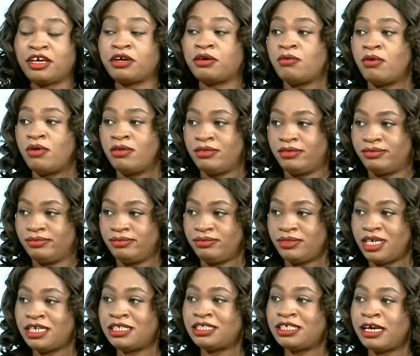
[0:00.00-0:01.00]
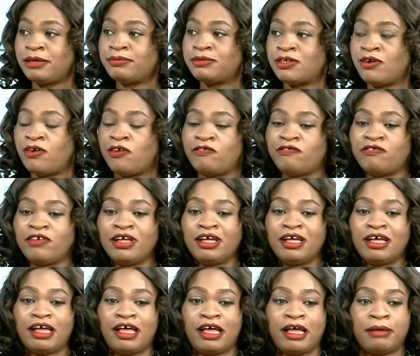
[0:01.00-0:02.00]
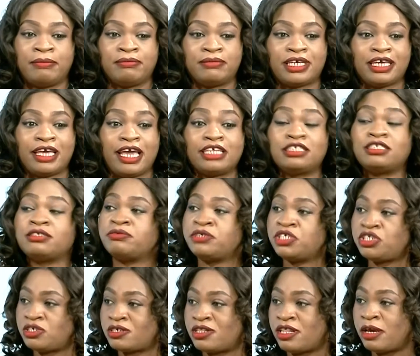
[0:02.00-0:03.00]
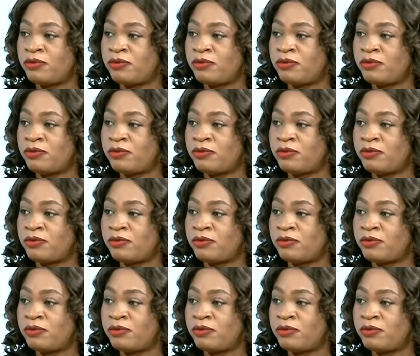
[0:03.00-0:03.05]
equal in terms of catering